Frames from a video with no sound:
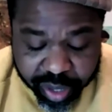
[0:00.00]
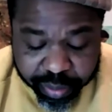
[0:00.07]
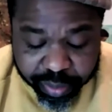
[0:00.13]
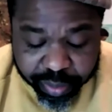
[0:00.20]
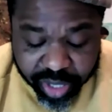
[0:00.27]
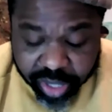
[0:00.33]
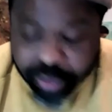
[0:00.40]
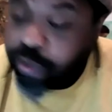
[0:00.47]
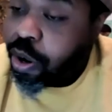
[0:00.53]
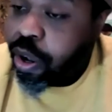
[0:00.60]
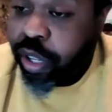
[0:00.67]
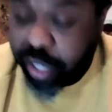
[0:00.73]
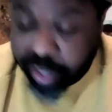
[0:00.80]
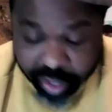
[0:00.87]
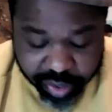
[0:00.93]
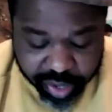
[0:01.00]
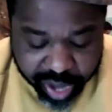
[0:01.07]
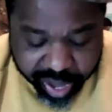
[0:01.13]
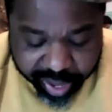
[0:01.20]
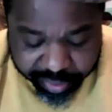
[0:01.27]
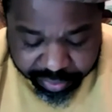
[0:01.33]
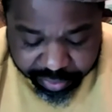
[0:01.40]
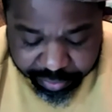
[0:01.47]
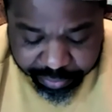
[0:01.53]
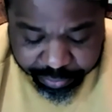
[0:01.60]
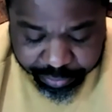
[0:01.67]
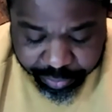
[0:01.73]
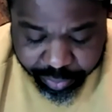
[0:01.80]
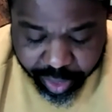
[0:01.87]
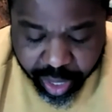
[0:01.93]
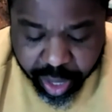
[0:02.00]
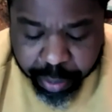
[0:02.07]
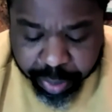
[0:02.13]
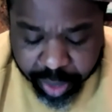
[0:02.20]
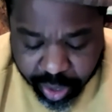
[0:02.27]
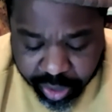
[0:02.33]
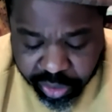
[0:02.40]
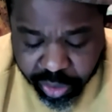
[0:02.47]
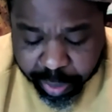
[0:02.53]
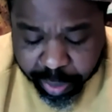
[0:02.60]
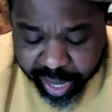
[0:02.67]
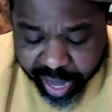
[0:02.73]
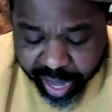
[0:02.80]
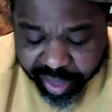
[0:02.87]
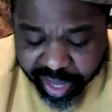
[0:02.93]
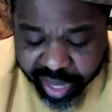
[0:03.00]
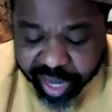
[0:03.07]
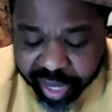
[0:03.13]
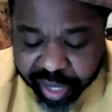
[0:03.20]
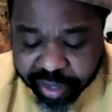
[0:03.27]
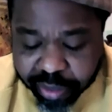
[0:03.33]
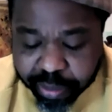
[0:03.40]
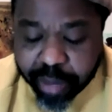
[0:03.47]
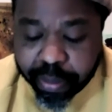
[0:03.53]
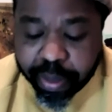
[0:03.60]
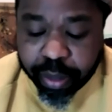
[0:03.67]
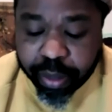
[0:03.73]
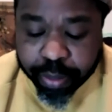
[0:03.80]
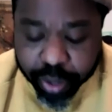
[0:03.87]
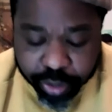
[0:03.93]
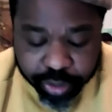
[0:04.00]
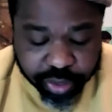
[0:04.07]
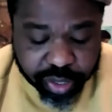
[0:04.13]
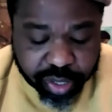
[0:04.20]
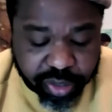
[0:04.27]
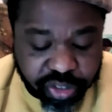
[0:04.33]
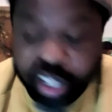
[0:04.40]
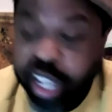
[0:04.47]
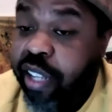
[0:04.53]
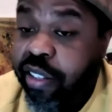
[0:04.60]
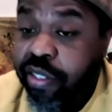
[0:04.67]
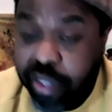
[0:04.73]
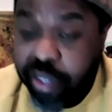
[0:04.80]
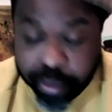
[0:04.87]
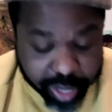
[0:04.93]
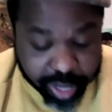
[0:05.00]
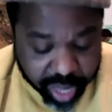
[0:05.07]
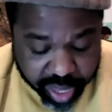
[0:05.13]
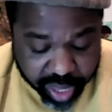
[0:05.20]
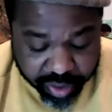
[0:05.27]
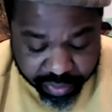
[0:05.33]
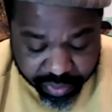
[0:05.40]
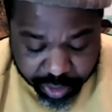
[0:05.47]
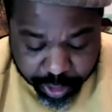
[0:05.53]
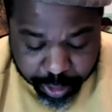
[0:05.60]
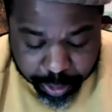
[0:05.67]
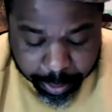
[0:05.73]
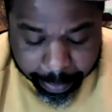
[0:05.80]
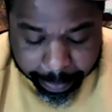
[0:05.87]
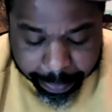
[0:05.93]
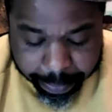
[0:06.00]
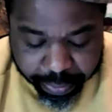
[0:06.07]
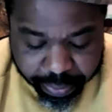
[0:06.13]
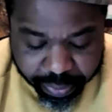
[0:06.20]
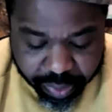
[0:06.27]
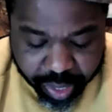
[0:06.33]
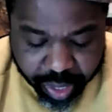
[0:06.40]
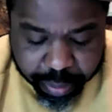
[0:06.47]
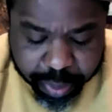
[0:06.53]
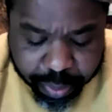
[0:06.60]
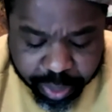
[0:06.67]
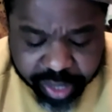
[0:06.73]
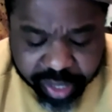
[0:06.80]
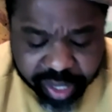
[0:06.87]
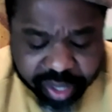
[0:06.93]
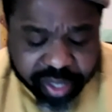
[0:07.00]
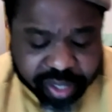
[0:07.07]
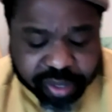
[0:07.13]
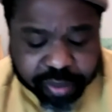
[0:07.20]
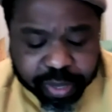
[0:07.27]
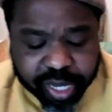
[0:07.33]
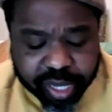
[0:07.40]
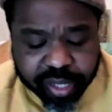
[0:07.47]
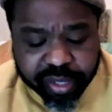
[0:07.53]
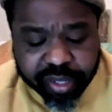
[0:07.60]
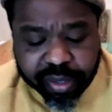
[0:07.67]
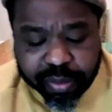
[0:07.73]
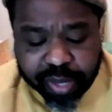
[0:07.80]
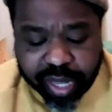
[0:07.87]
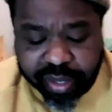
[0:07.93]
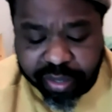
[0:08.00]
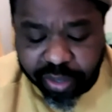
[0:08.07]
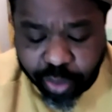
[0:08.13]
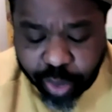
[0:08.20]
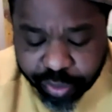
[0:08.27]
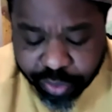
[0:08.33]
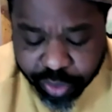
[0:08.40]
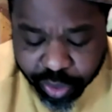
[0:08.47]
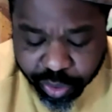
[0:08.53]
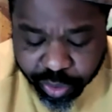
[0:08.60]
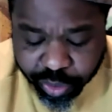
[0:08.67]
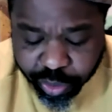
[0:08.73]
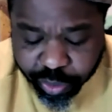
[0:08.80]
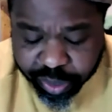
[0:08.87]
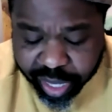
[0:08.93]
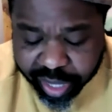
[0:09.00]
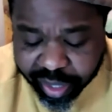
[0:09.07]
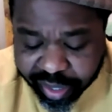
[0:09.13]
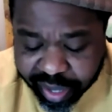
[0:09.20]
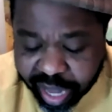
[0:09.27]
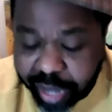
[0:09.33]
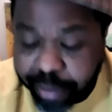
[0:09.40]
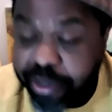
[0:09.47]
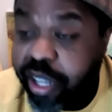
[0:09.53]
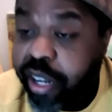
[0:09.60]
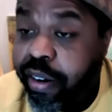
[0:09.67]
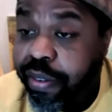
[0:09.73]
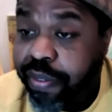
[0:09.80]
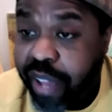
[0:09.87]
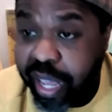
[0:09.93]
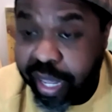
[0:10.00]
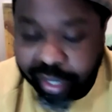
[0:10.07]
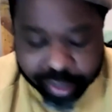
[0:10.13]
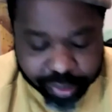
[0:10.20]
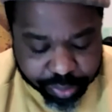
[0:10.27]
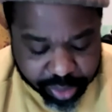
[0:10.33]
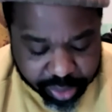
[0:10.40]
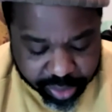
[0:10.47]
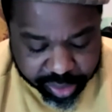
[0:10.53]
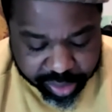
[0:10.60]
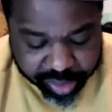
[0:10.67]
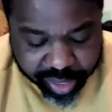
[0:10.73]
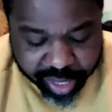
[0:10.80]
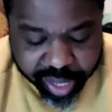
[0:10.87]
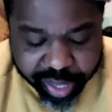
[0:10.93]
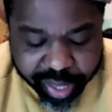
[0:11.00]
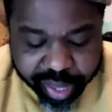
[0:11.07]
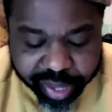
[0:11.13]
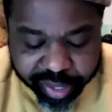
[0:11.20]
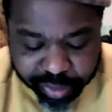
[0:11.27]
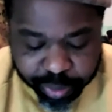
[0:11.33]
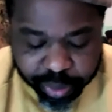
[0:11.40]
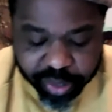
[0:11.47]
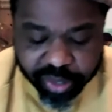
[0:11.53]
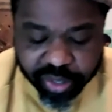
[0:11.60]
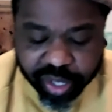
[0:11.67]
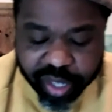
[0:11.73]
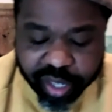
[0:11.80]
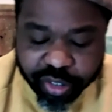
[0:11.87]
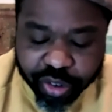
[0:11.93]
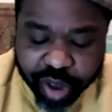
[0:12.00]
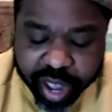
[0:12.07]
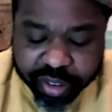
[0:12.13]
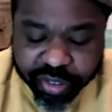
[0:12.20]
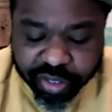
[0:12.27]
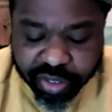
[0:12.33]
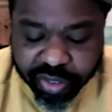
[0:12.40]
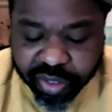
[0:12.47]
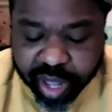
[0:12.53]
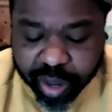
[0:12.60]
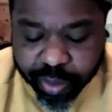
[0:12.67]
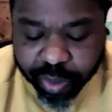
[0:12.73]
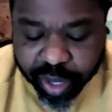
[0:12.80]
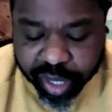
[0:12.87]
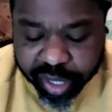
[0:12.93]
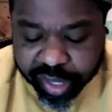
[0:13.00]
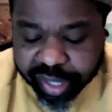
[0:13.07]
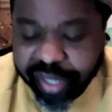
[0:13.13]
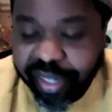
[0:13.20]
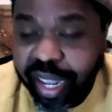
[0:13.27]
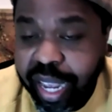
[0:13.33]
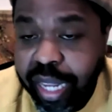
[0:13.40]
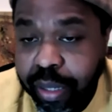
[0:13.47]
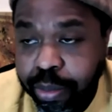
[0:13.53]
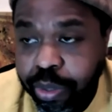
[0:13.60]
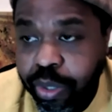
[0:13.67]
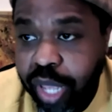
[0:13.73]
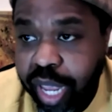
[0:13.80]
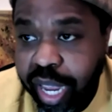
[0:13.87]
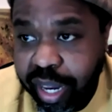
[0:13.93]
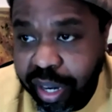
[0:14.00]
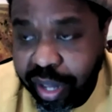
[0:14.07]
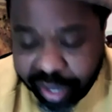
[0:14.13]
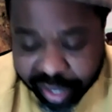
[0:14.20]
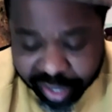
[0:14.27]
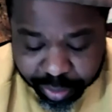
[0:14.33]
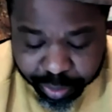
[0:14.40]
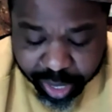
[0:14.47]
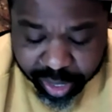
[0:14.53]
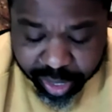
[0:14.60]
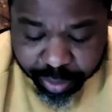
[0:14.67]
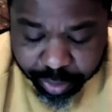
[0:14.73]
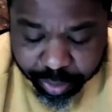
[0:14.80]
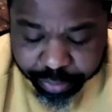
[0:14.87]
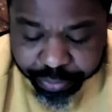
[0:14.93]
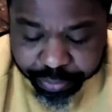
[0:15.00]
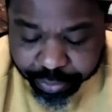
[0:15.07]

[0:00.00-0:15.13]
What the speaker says: did wrong in their life, but also about how they needed to be a better person and change their behavior. But what did this mean to me as a 12-year-old who was at the time terrifyingly, really, experiencing attractions that were uncontainable and unexplainable